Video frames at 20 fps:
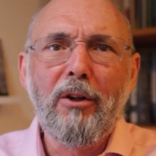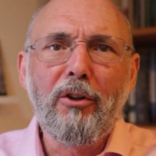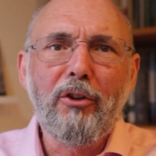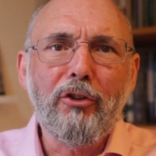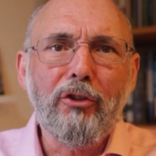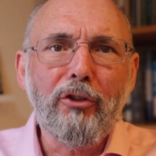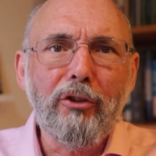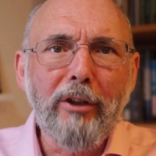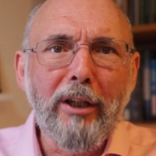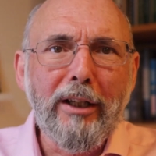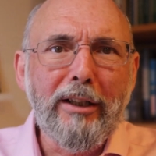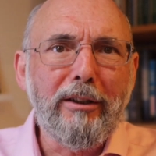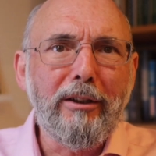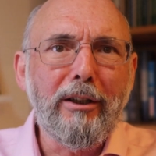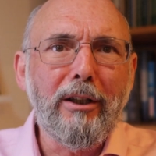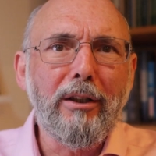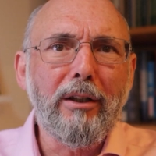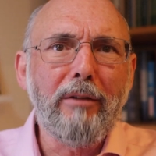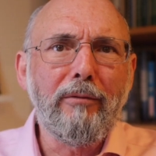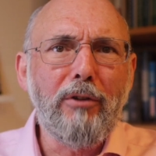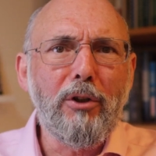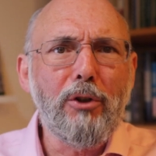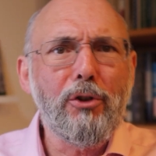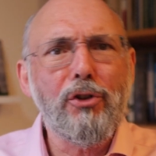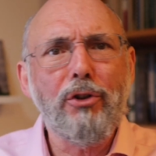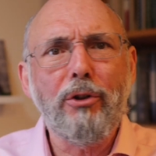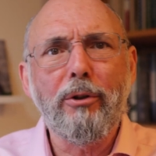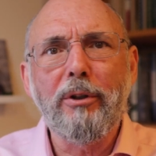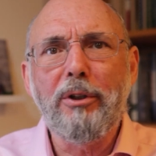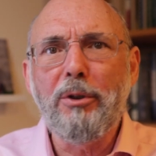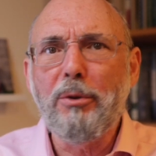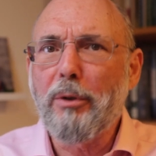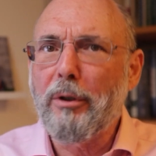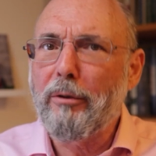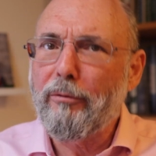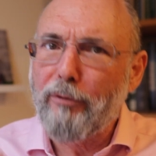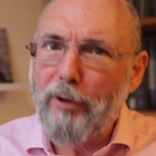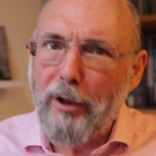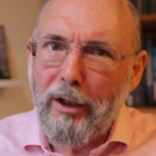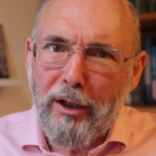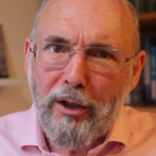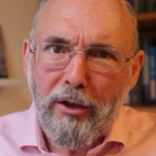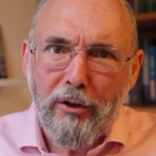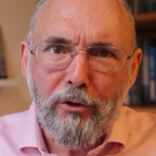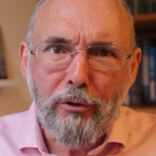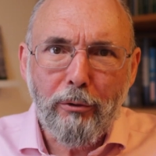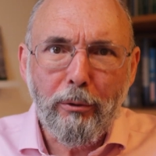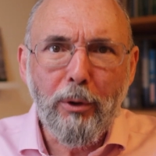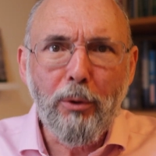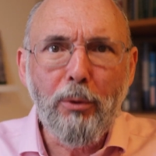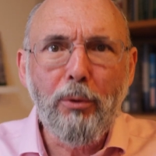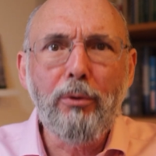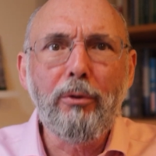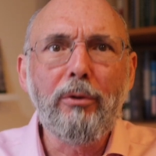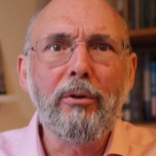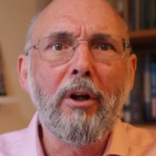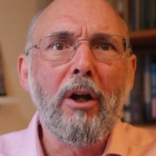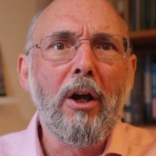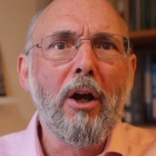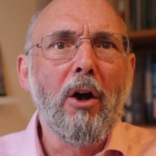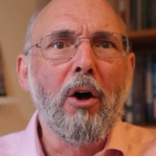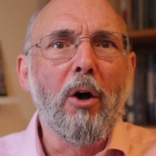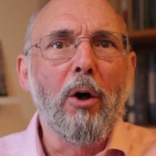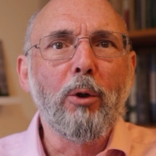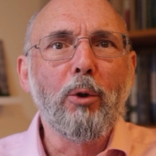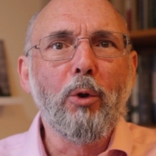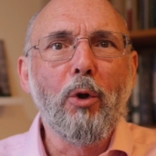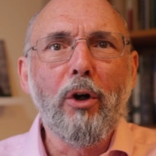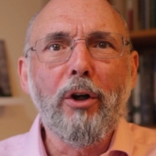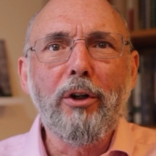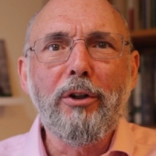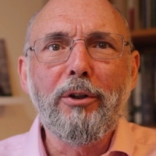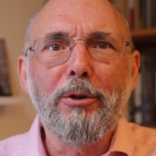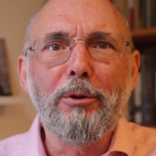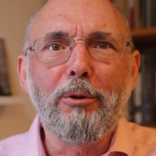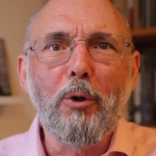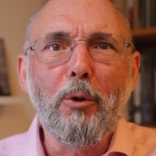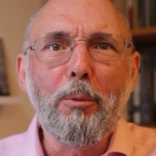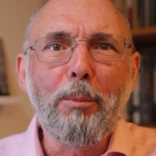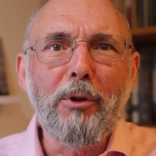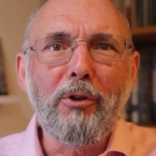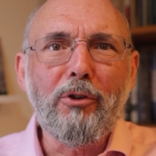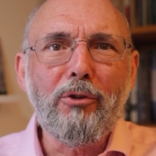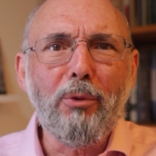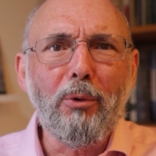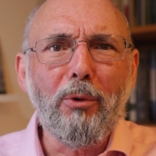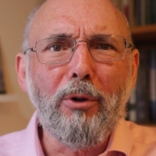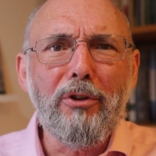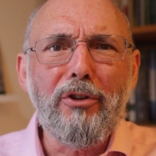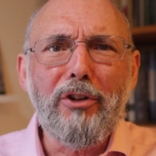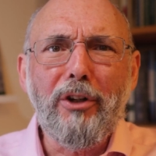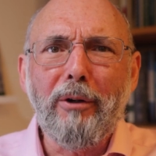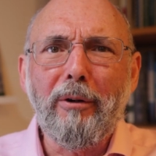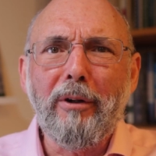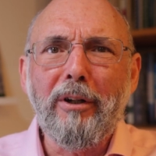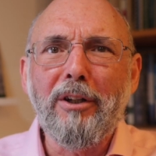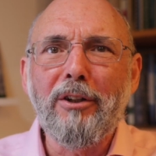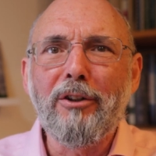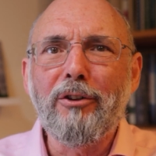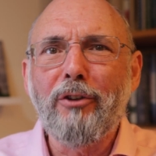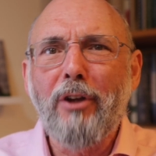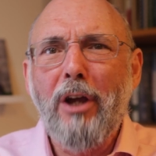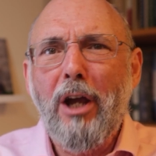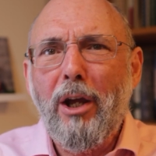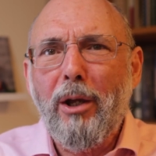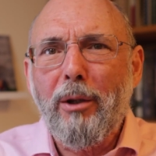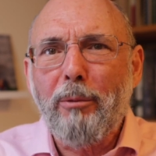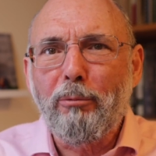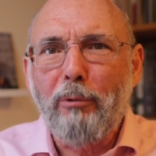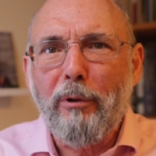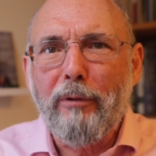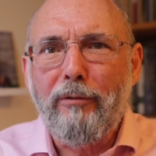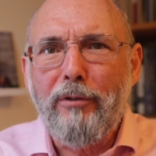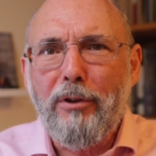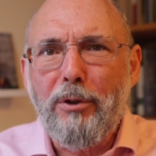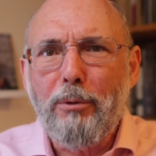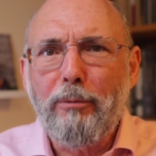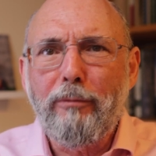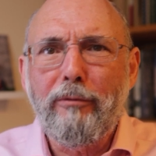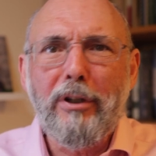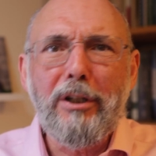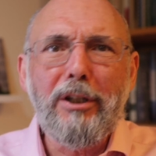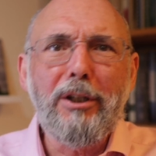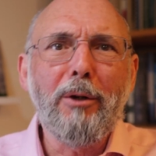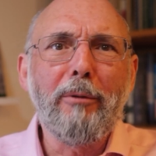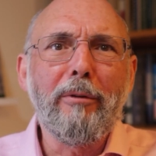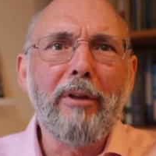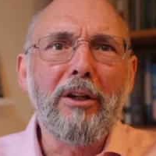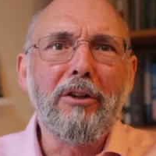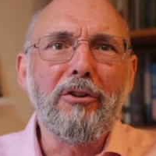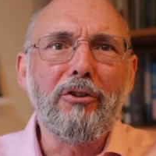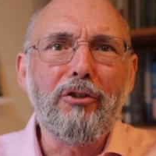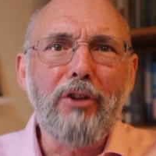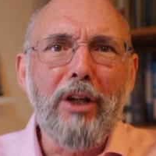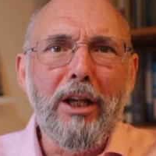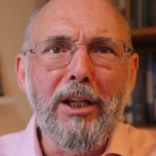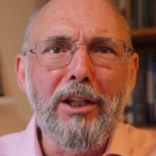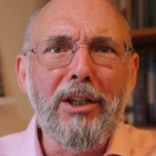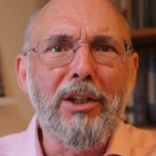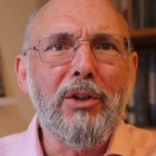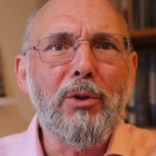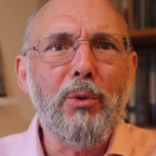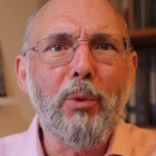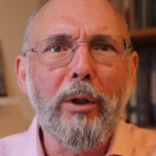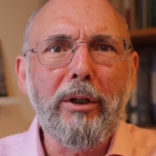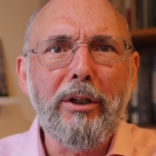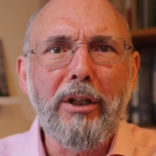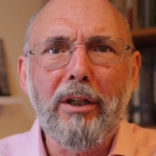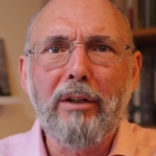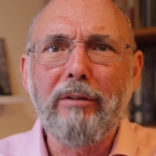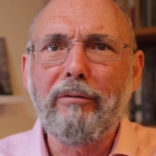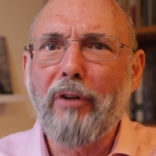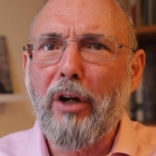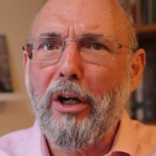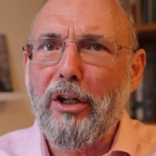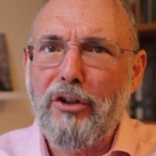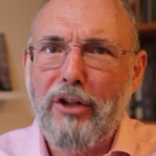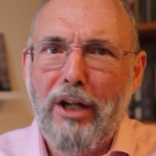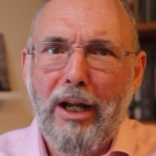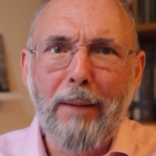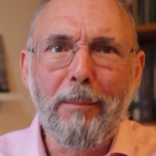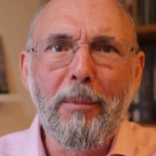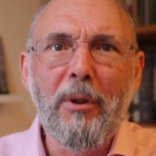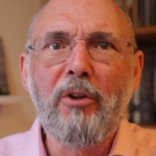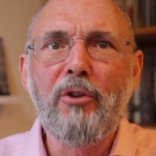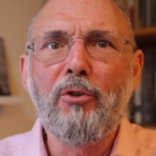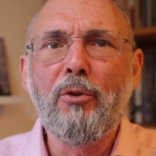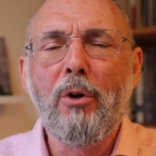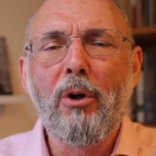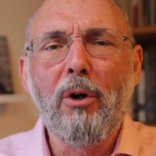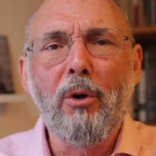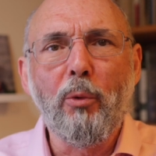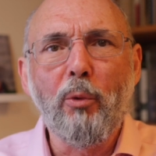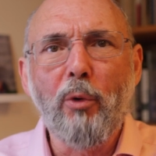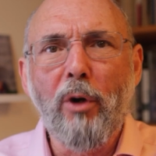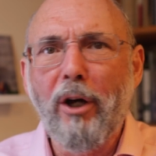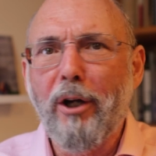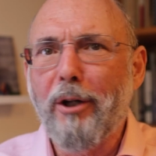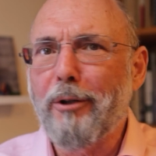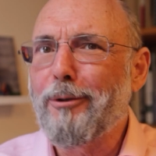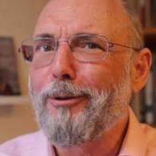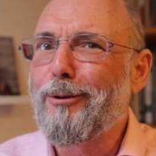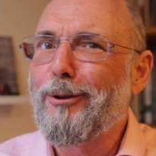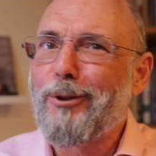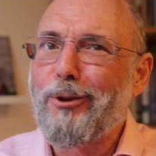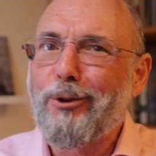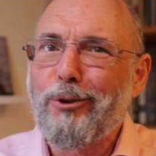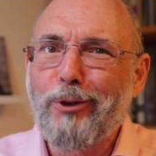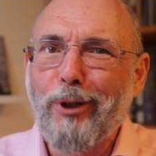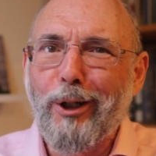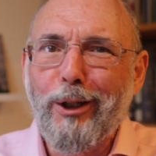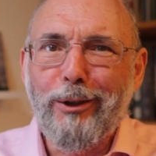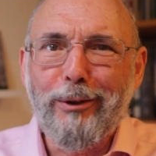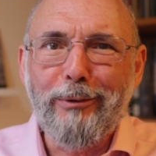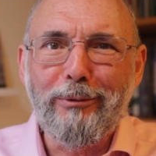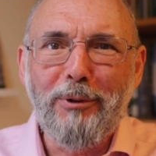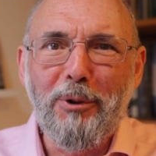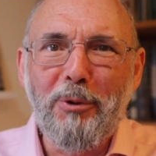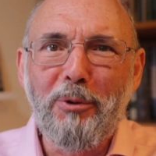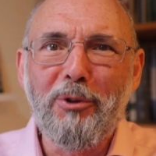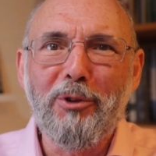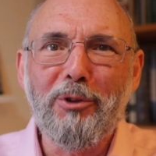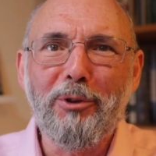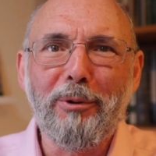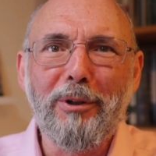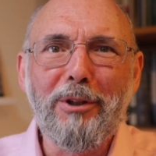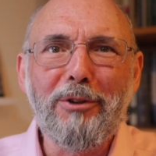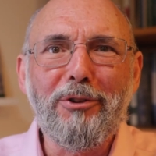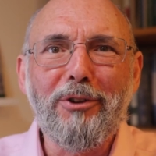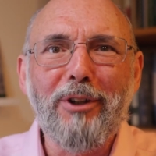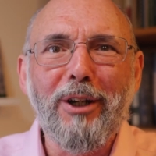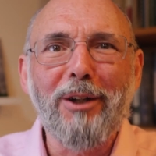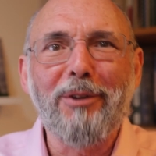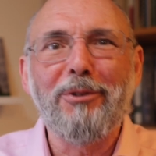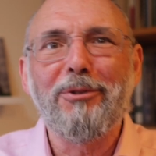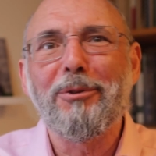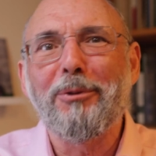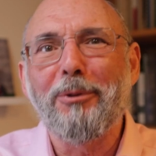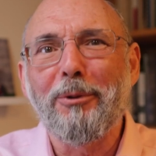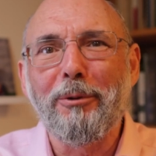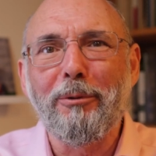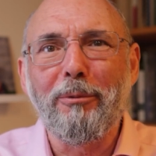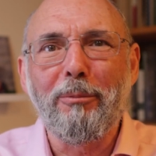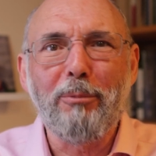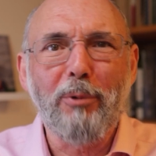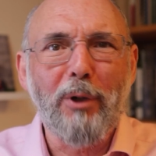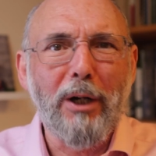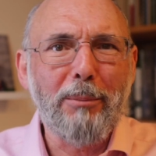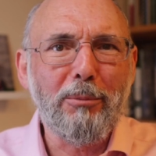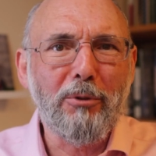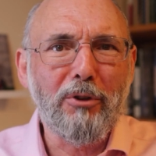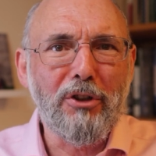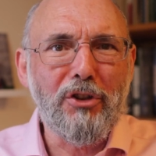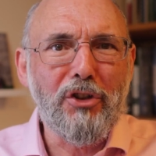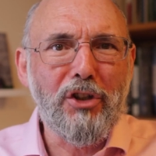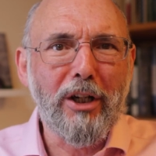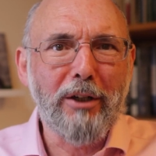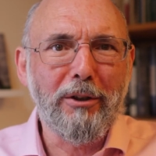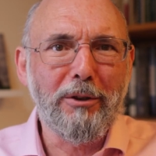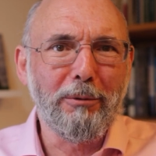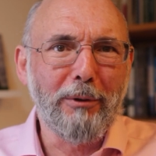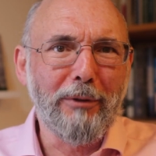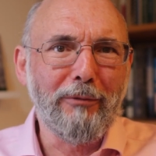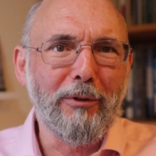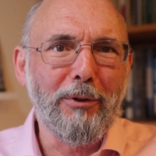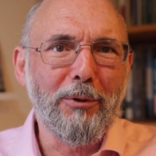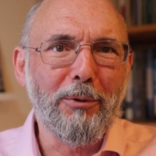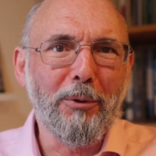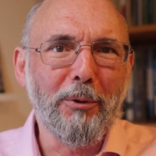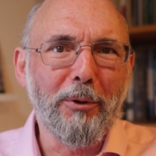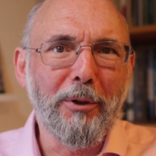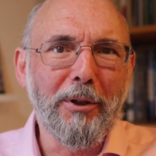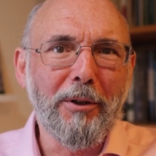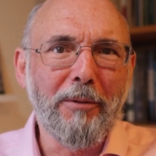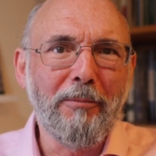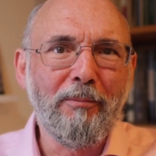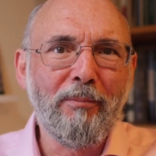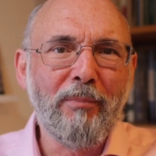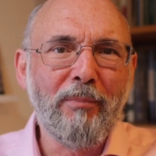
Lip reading: Slightly in the future, you can fly a drone along your open storage areas and review video that is taken to identify damage, rot, signs of rodents or insects, or perhaps to check your inventory.